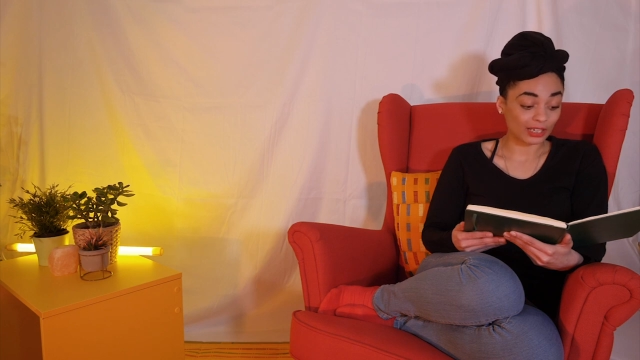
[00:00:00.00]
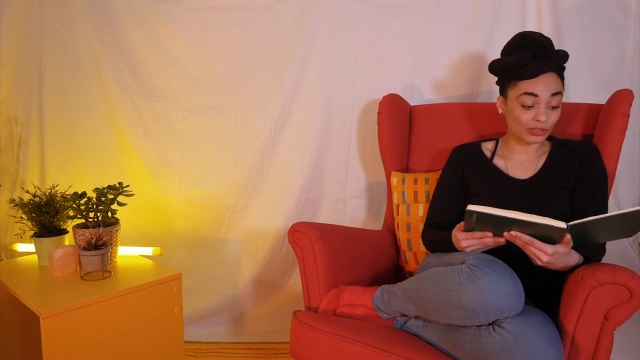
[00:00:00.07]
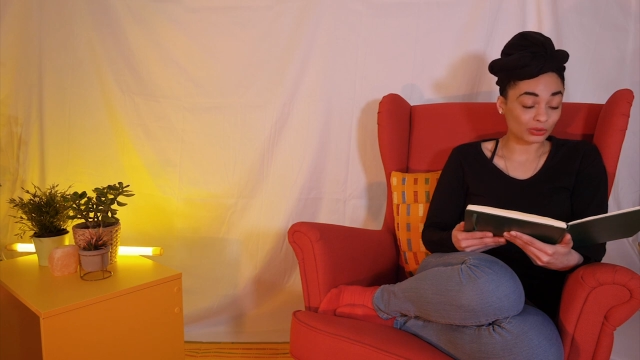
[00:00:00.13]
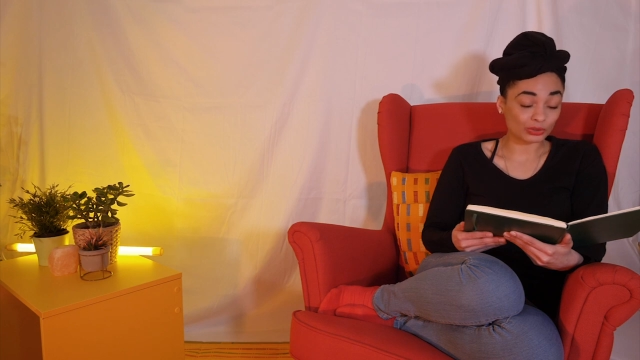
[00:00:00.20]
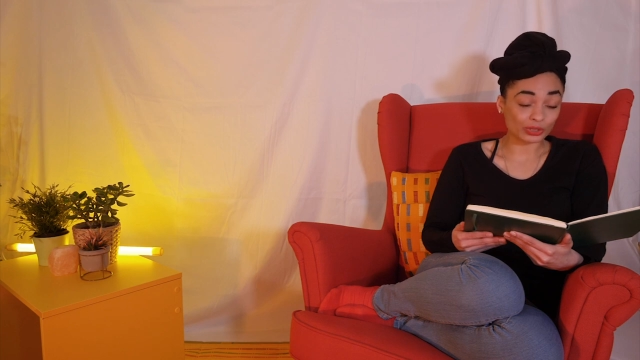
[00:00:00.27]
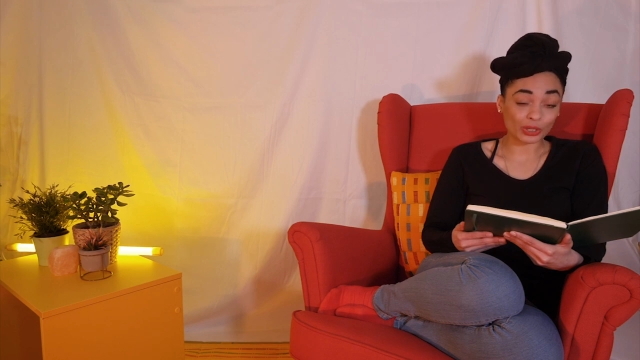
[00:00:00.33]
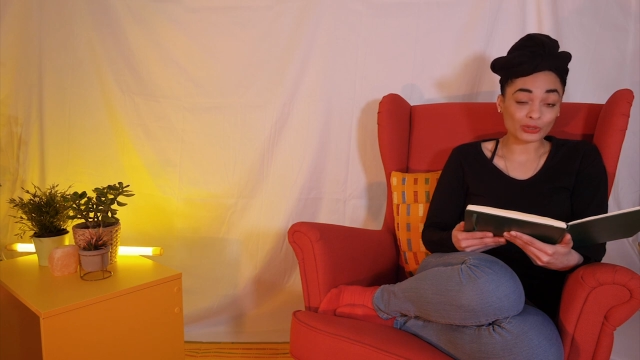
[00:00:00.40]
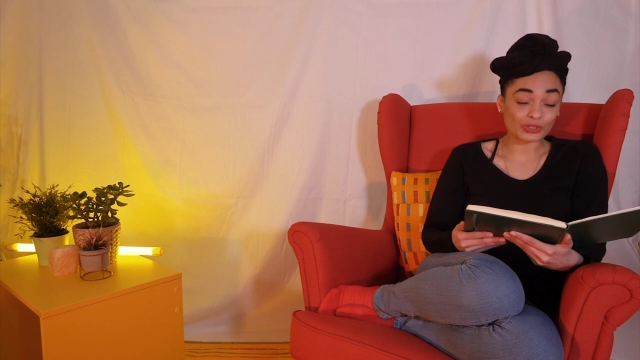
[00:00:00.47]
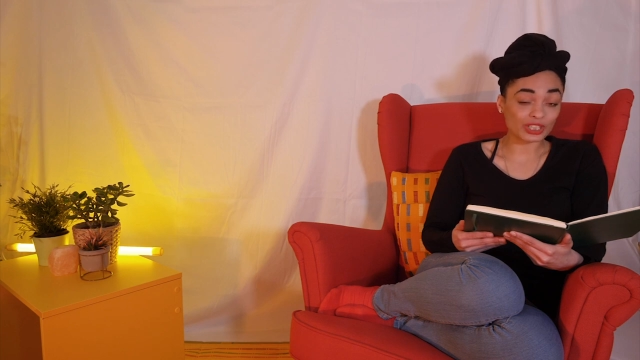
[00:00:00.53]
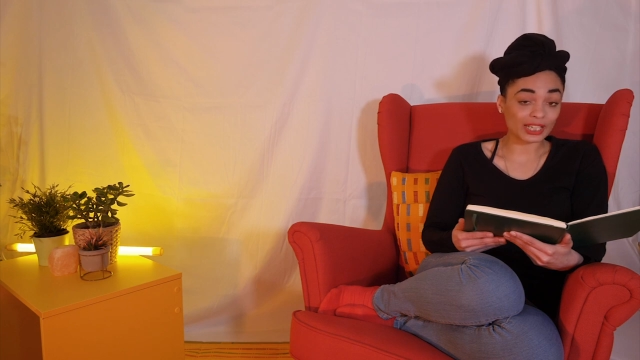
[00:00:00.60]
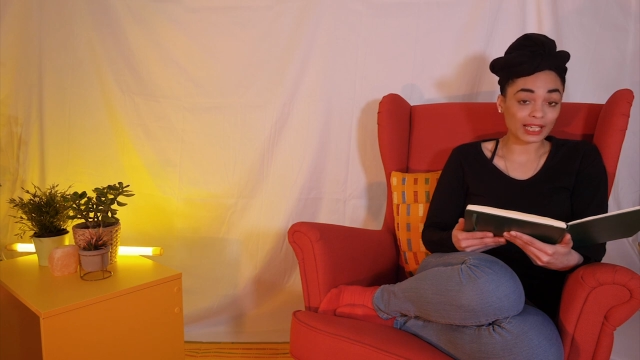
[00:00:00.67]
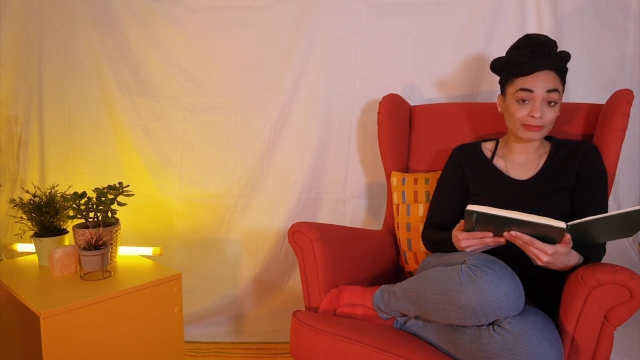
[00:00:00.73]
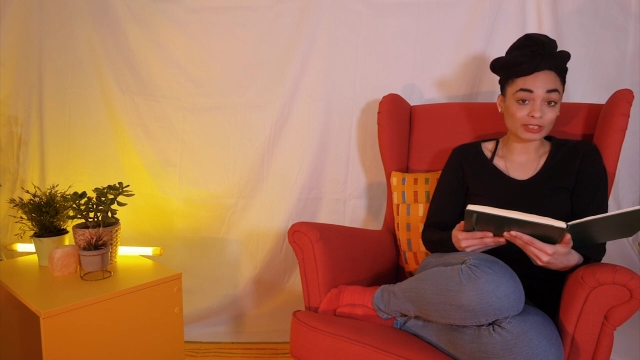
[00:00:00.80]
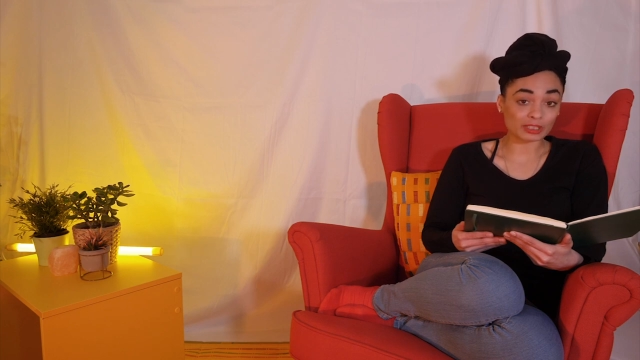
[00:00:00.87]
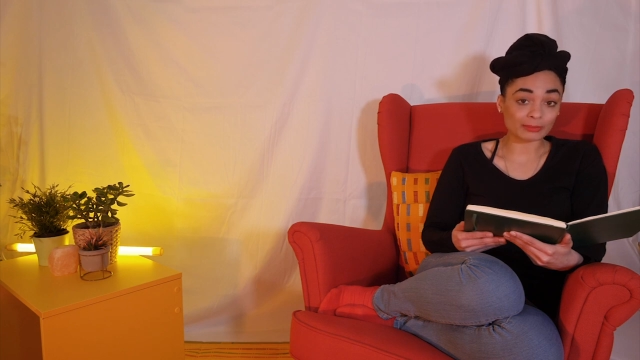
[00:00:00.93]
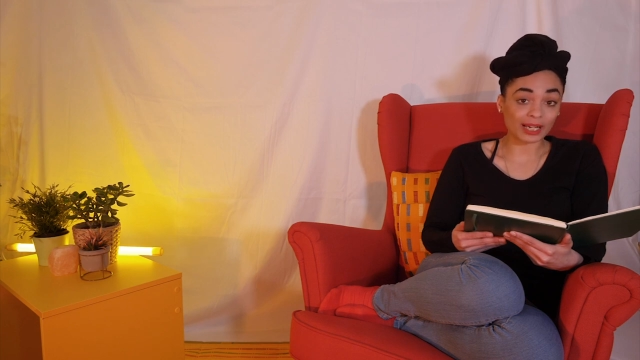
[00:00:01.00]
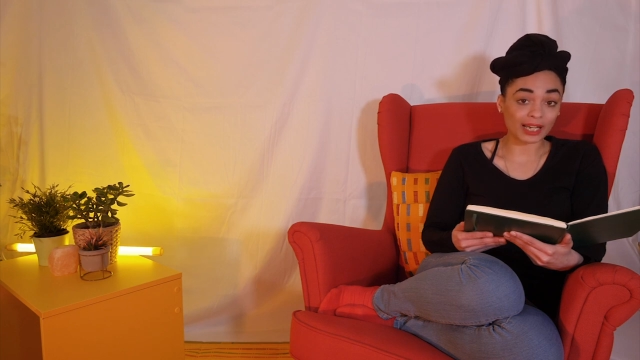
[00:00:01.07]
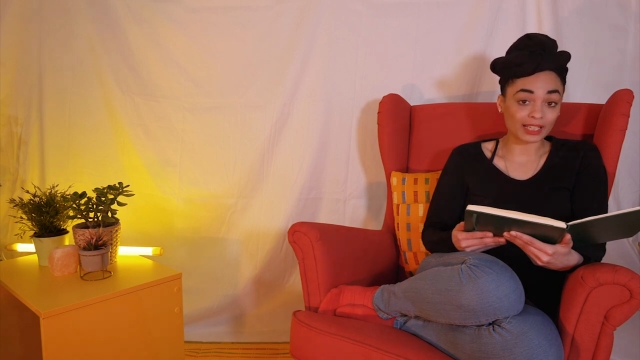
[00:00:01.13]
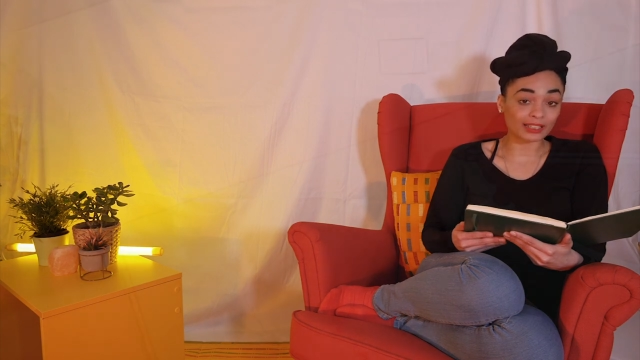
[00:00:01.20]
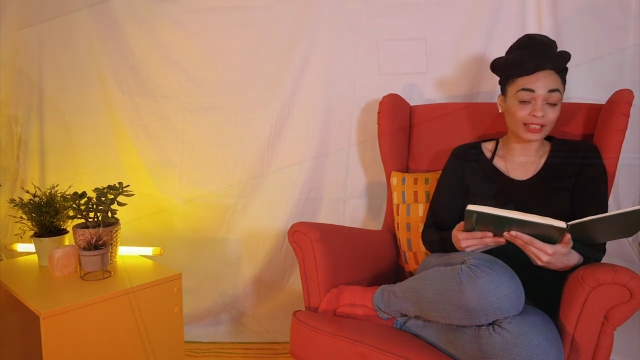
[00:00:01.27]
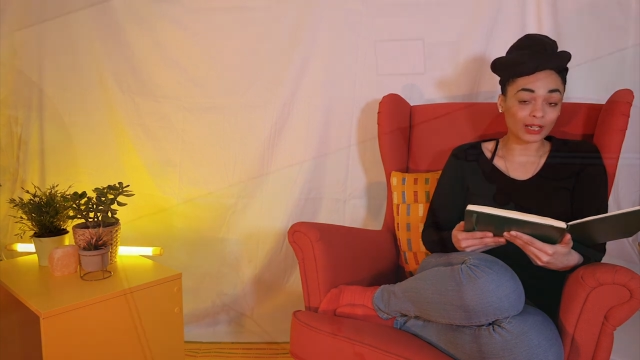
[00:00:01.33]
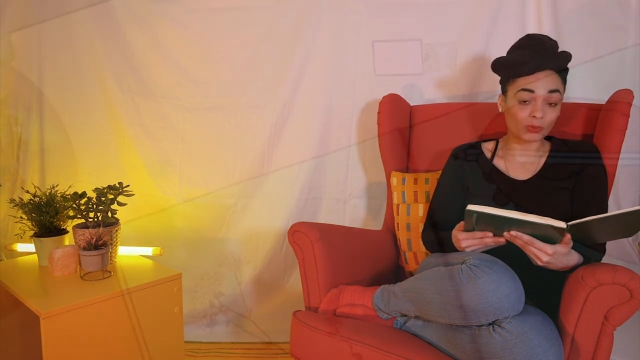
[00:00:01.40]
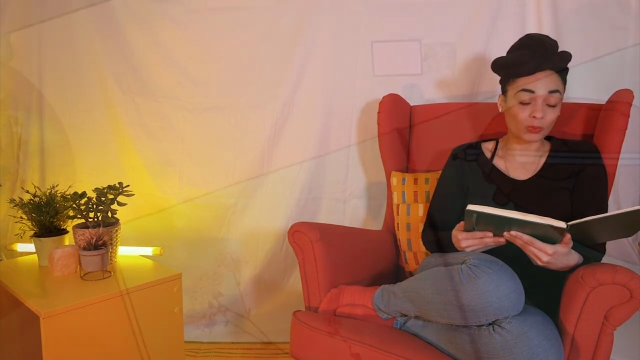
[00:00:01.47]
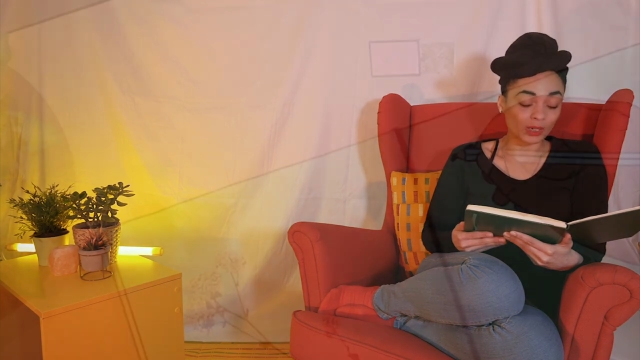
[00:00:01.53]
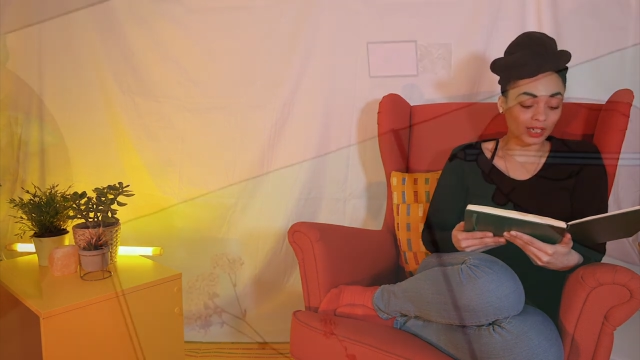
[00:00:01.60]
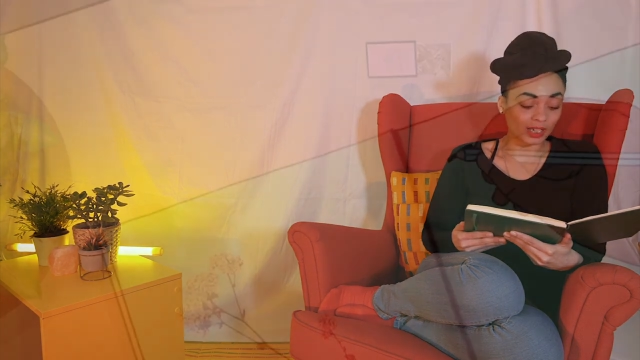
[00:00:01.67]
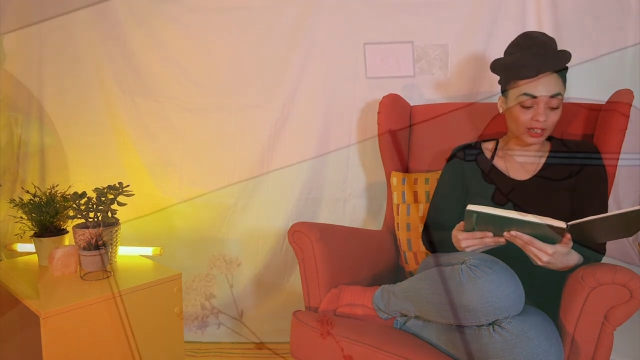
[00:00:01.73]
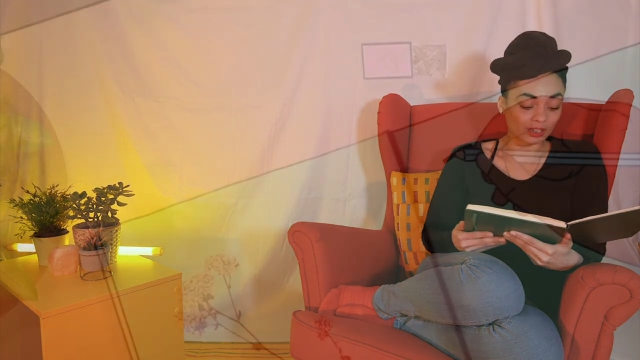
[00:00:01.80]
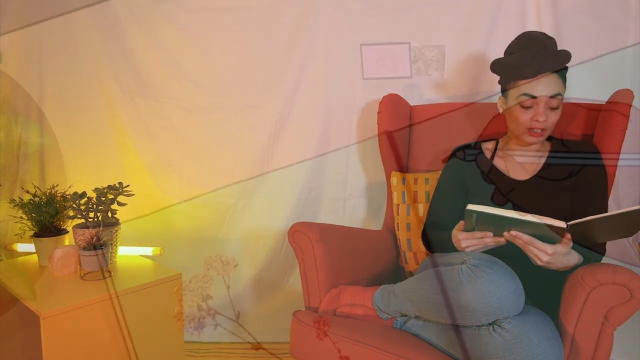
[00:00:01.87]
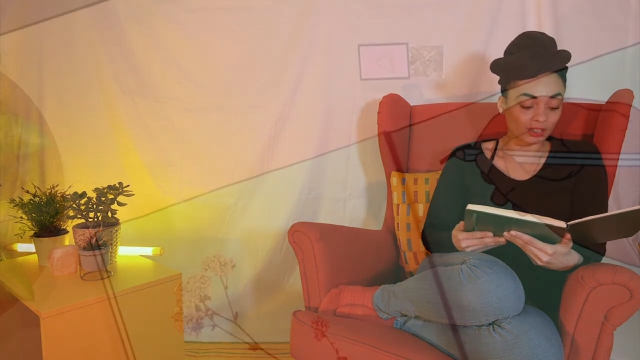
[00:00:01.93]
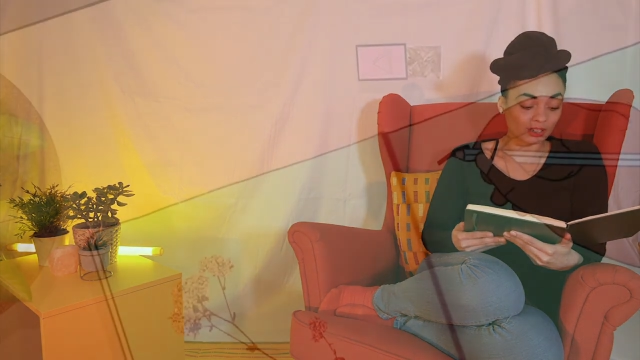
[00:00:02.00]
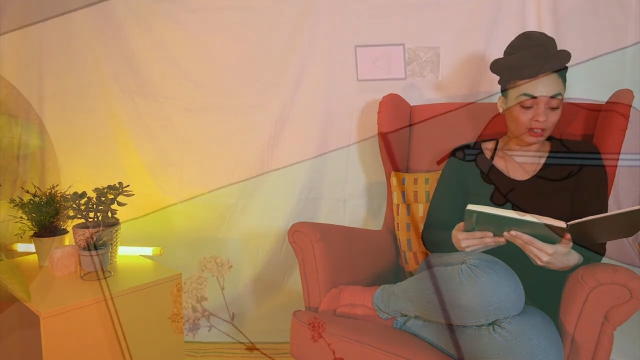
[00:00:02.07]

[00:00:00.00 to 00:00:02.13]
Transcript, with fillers: And although she kept smiling at work,